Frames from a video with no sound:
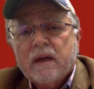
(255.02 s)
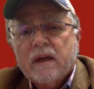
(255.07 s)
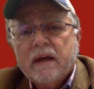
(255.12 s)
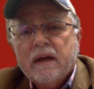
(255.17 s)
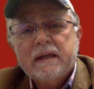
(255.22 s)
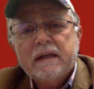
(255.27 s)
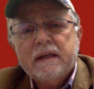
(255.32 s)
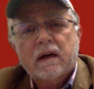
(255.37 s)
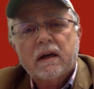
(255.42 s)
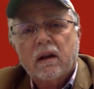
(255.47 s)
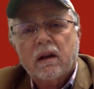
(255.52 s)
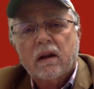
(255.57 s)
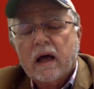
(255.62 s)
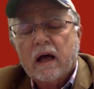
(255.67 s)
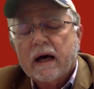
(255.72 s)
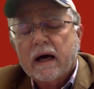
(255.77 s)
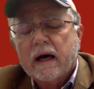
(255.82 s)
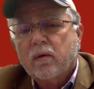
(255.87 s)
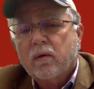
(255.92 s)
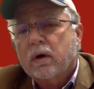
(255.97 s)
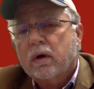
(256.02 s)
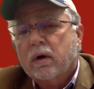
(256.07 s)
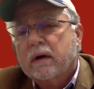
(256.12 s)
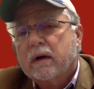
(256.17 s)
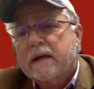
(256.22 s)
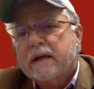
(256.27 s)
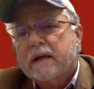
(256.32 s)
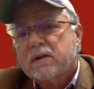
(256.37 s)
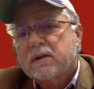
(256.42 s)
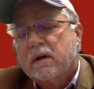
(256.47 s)
He did a lot of
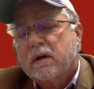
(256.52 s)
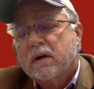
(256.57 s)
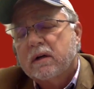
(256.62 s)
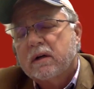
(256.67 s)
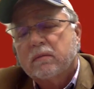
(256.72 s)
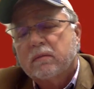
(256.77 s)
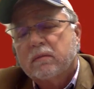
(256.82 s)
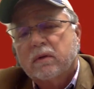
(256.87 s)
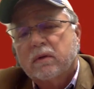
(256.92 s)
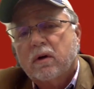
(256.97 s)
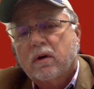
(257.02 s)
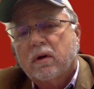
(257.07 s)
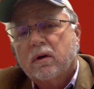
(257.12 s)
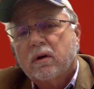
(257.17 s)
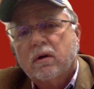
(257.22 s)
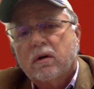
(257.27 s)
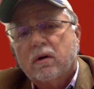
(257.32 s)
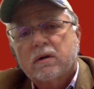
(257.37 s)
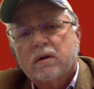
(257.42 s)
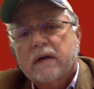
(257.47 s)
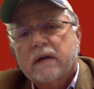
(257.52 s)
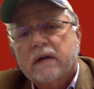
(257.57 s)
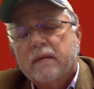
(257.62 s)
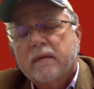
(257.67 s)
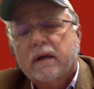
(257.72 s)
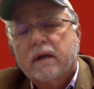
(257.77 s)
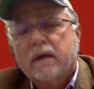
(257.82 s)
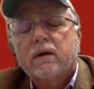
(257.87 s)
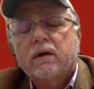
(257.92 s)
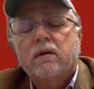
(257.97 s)
work. I saw him a long
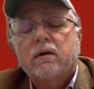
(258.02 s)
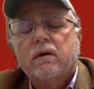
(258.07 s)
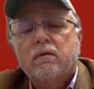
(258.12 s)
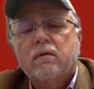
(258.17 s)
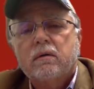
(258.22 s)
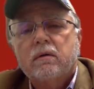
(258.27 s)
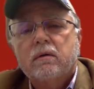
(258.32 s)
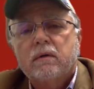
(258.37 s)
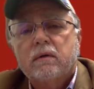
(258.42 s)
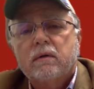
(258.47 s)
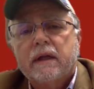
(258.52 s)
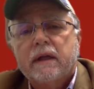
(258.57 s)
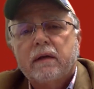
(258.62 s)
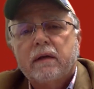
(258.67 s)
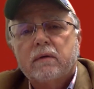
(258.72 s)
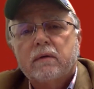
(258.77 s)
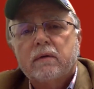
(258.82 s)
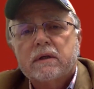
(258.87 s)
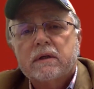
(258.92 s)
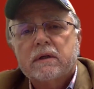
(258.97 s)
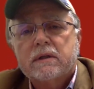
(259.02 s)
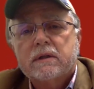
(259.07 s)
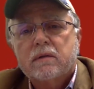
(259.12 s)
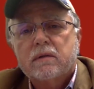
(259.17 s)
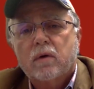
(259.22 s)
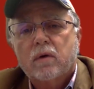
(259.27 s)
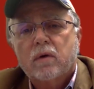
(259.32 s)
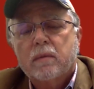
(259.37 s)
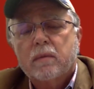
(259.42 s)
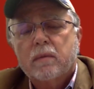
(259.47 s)
time ago when he was the
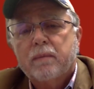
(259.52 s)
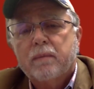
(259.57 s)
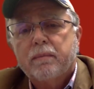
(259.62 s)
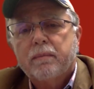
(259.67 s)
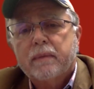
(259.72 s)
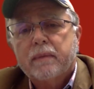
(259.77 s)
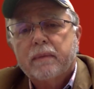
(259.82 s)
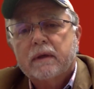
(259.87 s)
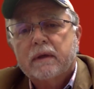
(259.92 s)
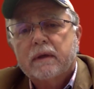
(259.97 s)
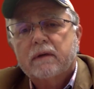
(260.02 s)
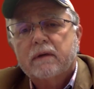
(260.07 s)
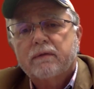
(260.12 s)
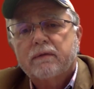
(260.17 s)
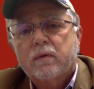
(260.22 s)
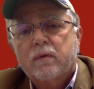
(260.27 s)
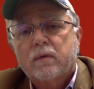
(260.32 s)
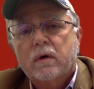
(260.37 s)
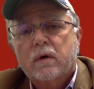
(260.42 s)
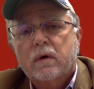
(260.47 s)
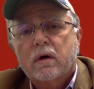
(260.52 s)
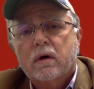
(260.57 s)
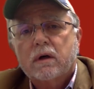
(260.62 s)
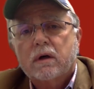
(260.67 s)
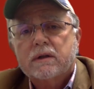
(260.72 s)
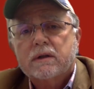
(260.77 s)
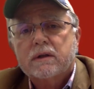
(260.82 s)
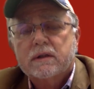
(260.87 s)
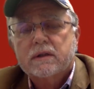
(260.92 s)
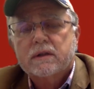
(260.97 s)
warm-up for
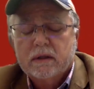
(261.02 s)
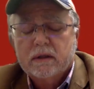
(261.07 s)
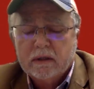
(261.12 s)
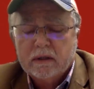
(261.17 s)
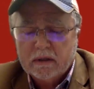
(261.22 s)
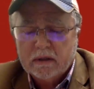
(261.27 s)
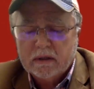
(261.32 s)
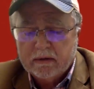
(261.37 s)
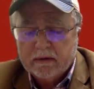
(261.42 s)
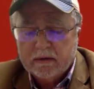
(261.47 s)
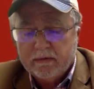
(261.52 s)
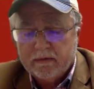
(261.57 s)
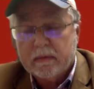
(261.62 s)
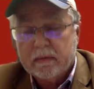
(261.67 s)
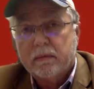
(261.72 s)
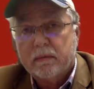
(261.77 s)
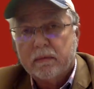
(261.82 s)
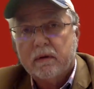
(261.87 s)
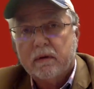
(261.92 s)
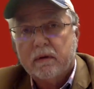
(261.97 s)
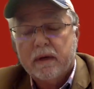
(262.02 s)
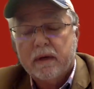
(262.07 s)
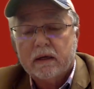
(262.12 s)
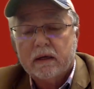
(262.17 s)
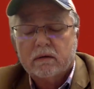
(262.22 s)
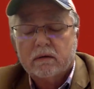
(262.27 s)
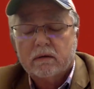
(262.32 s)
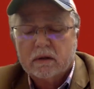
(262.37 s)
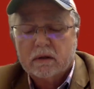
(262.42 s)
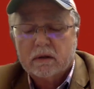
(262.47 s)
Heart. Remember the
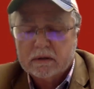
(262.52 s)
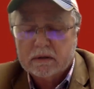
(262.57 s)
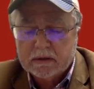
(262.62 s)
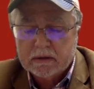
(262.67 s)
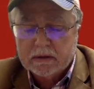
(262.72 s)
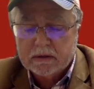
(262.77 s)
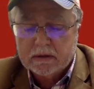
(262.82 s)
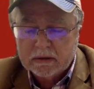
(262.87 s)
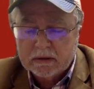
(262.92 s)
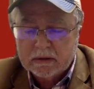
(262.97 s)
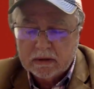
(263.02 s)
band Heart?